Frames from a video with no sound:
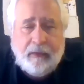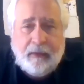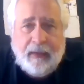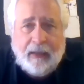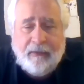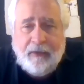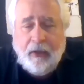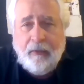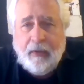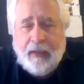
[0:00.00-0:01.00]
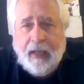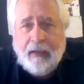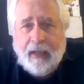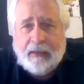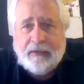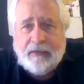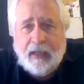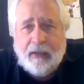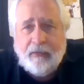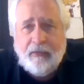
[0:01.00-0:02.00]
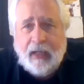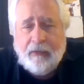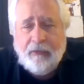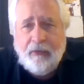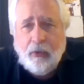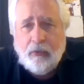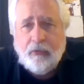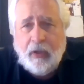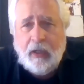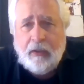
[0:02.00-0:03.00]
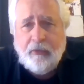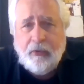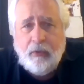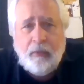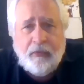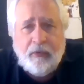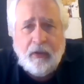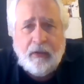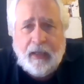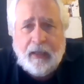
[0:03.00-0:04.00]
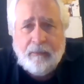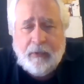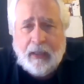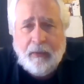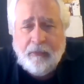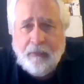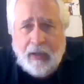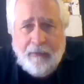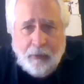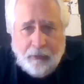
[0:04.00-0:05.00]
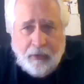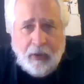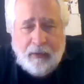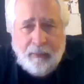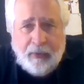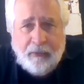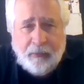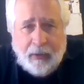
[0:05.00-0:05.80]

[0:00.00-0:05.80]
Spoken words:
that's, and again, that's the old tried and true. We started that when I first got into business.